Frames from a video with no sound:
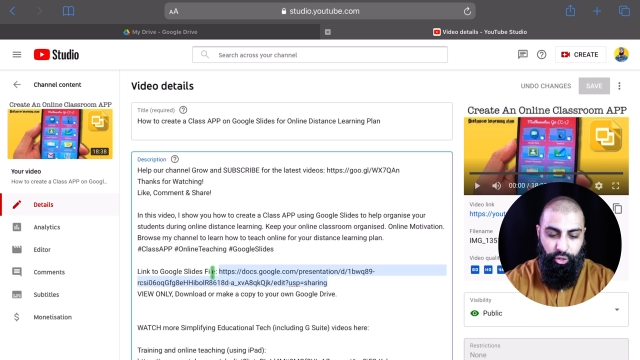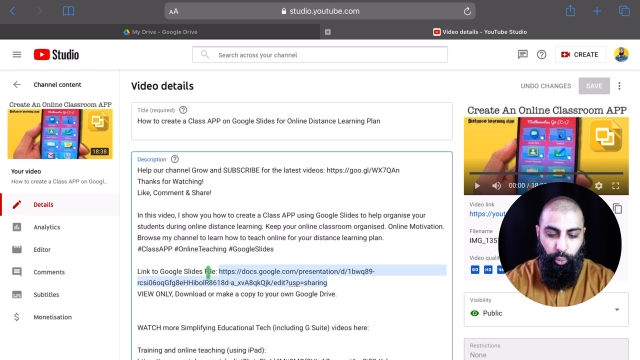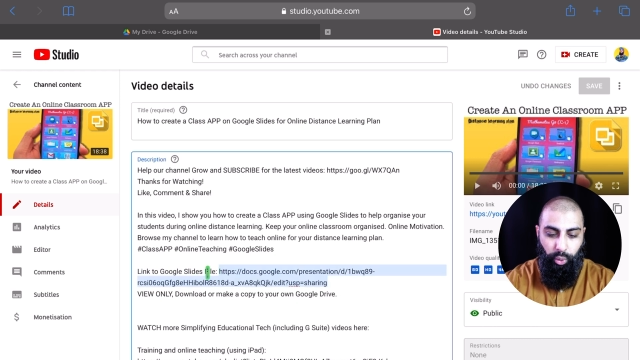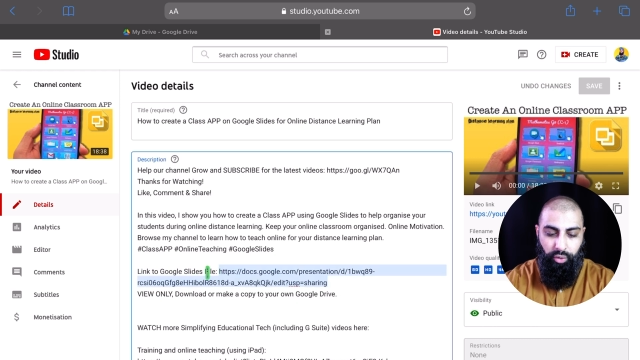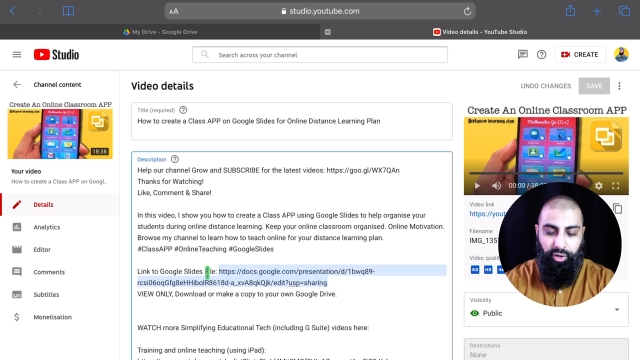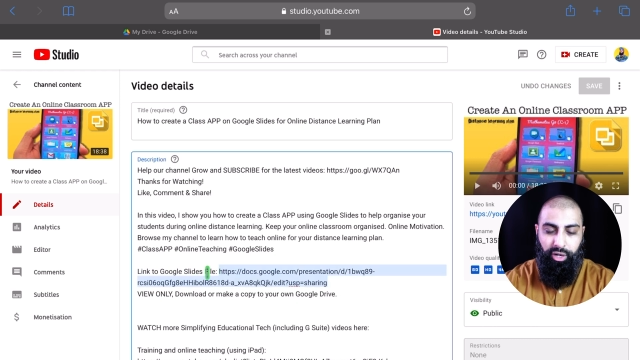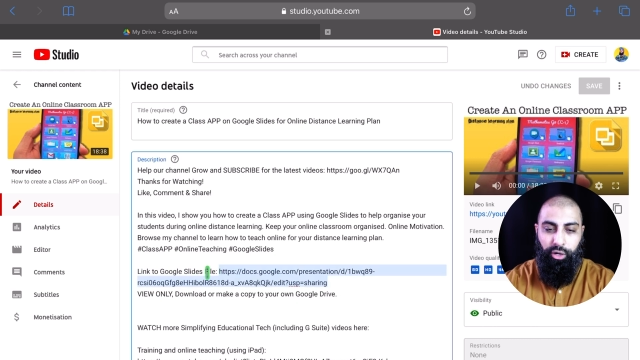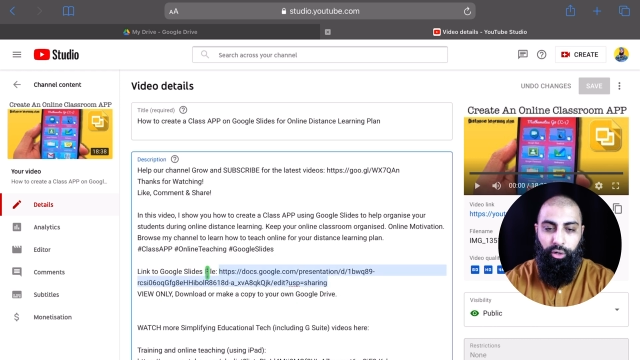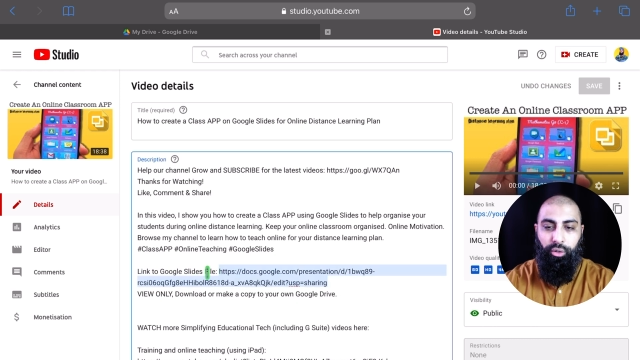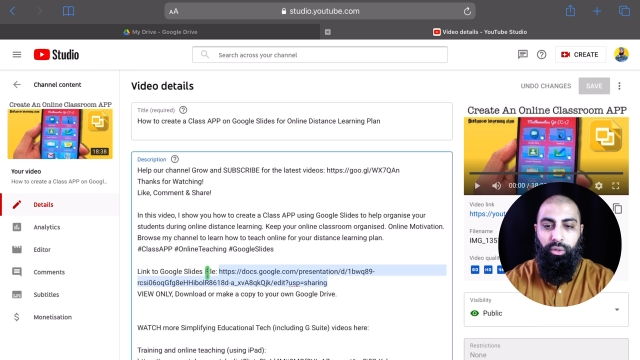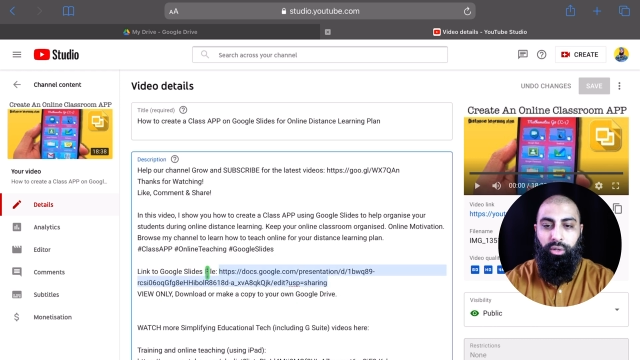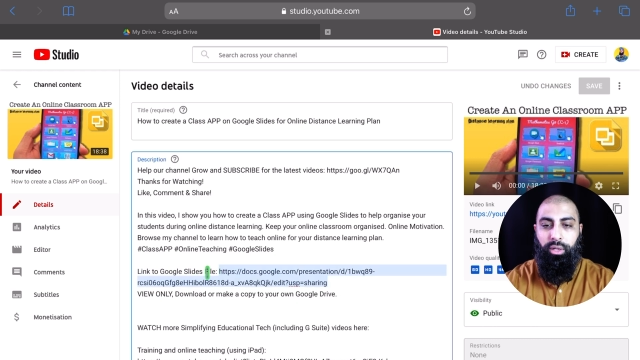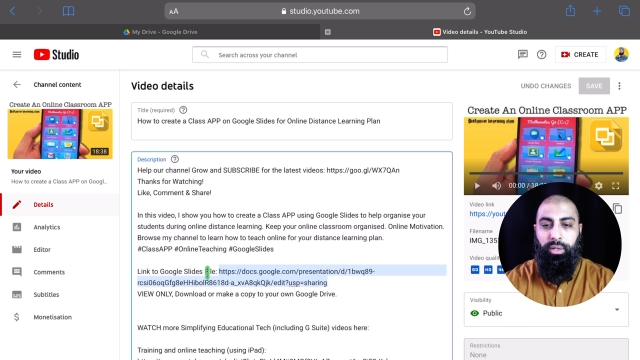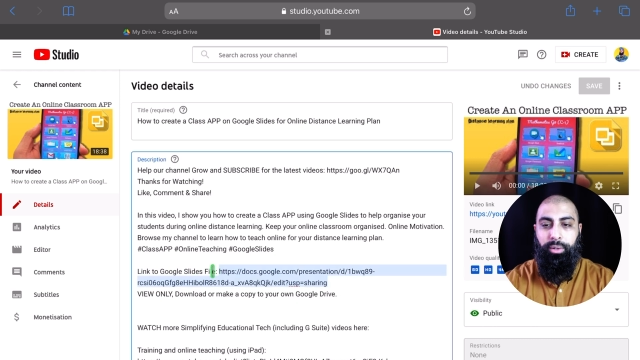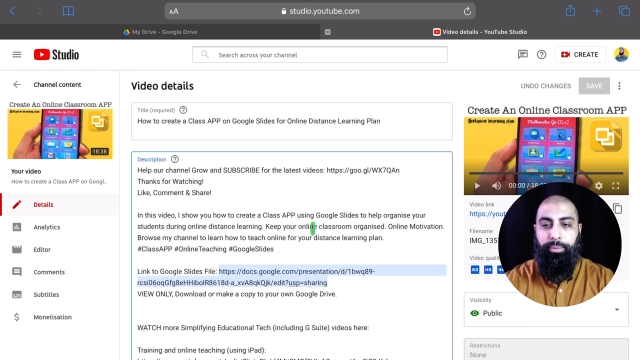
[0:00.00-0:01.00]
URL
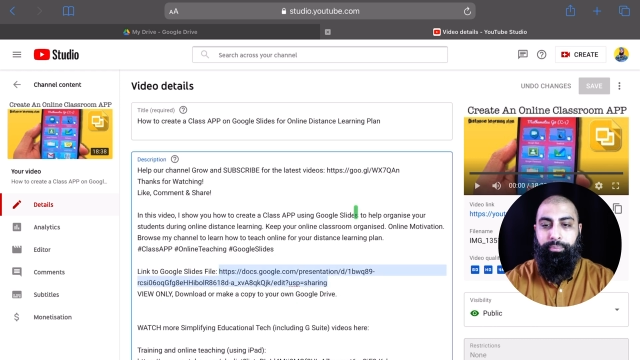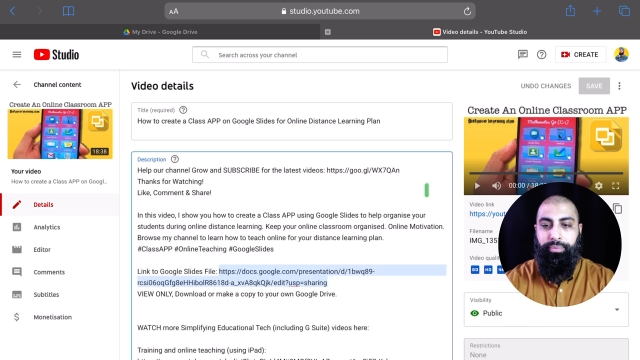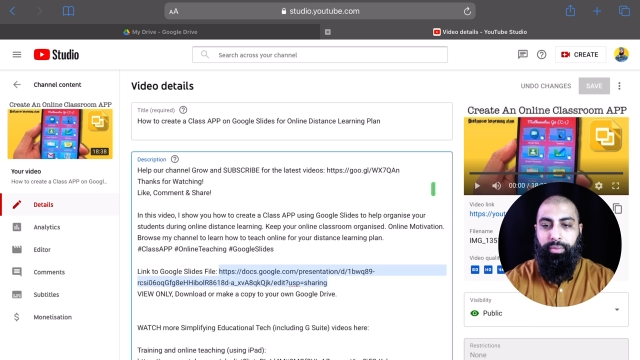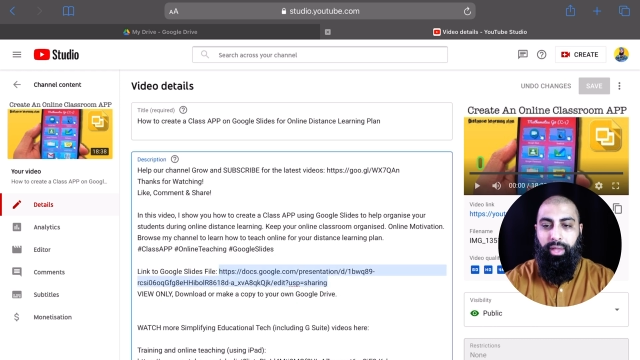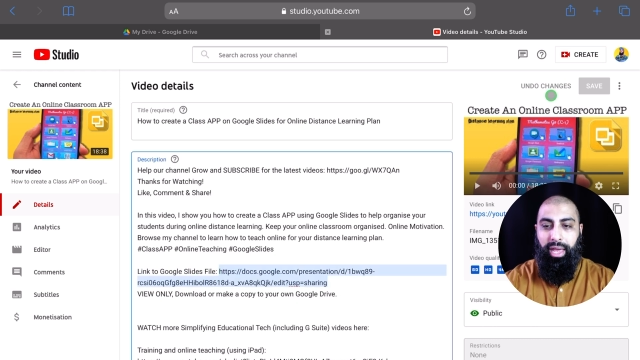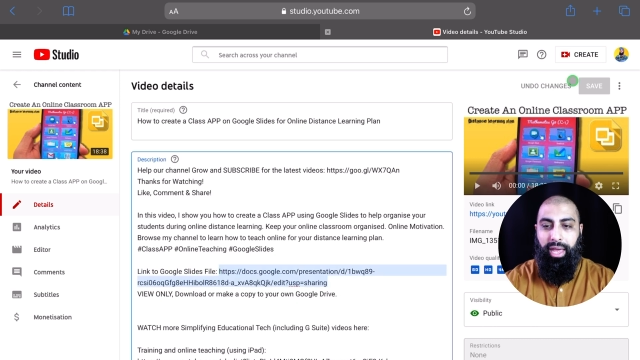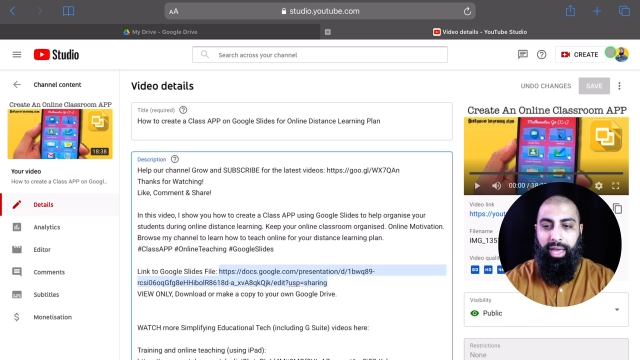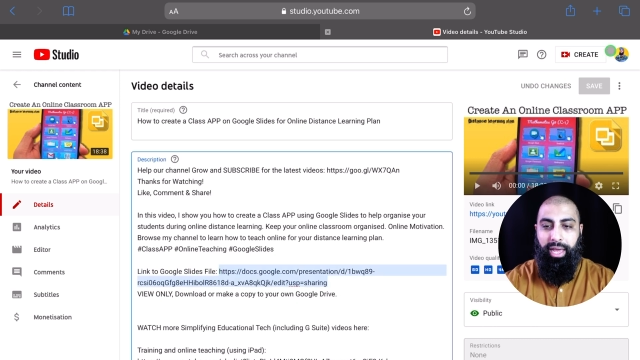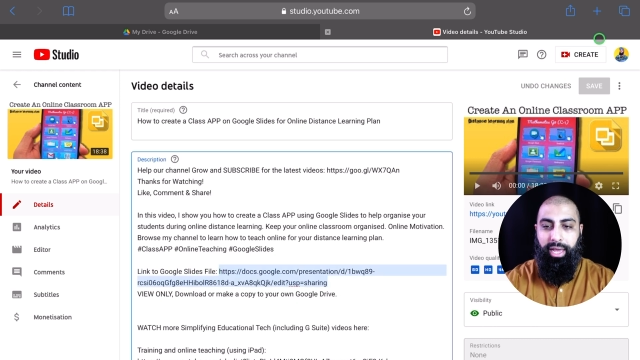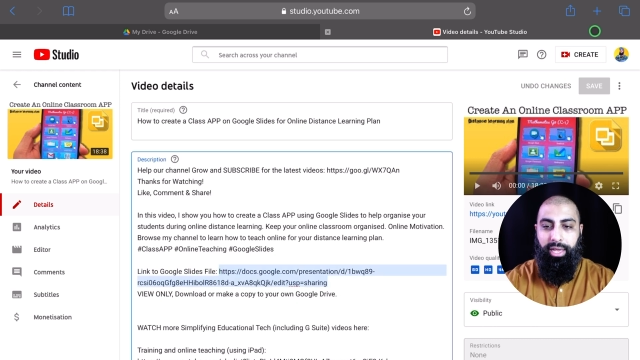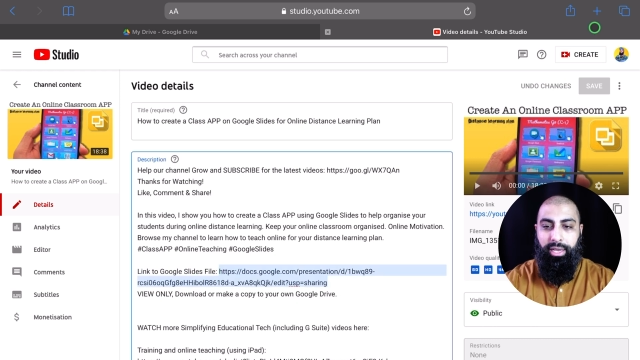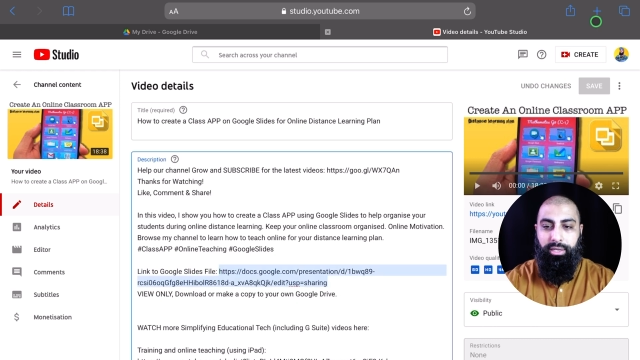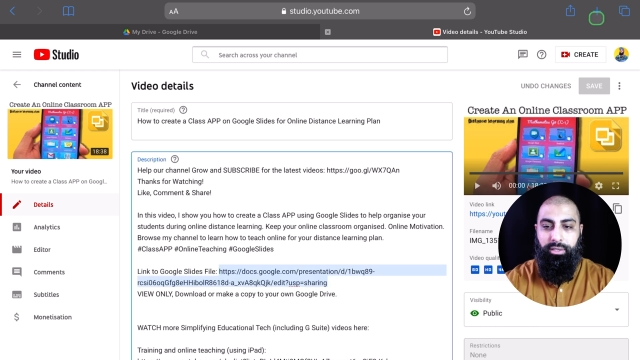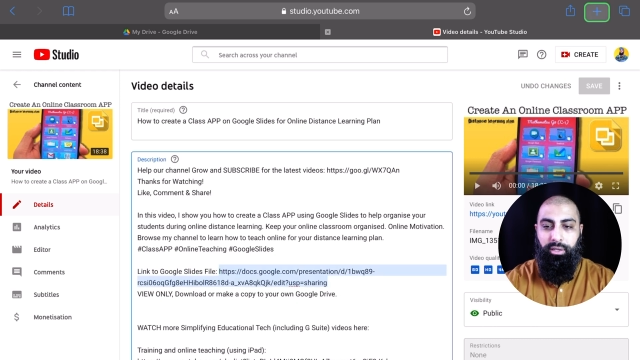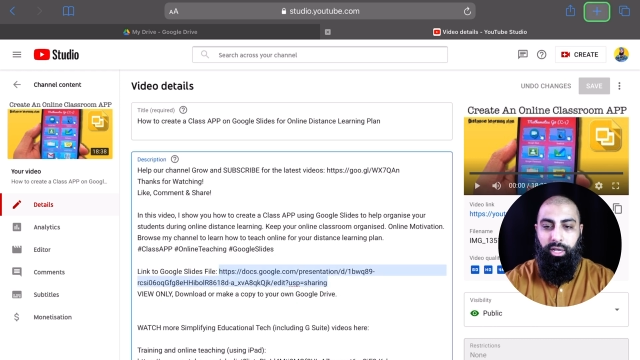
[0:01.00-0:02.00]

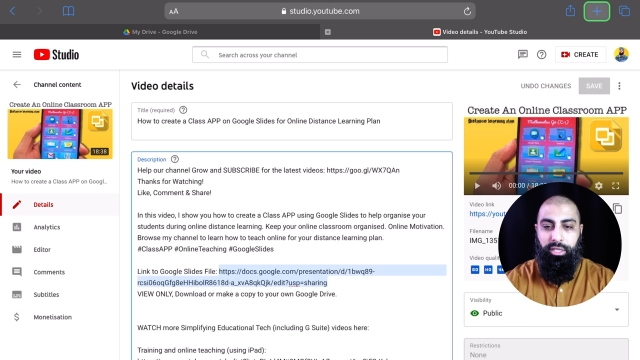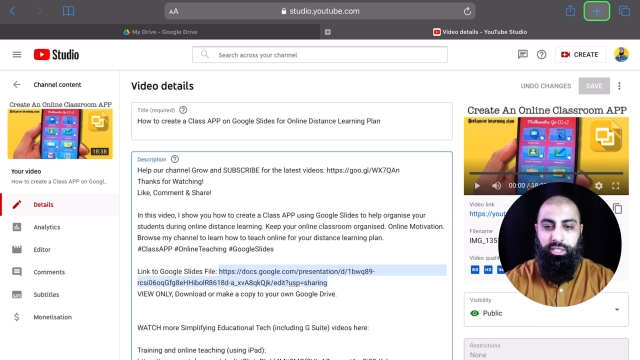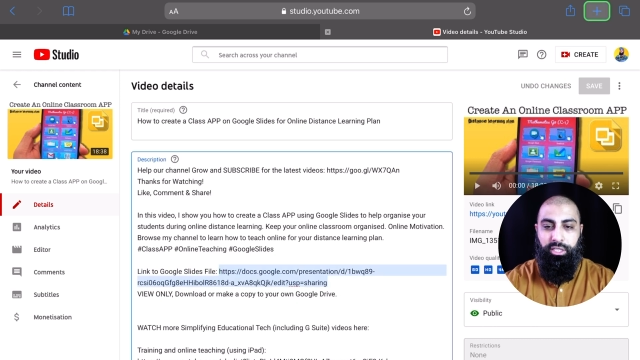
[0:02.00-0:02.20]
and I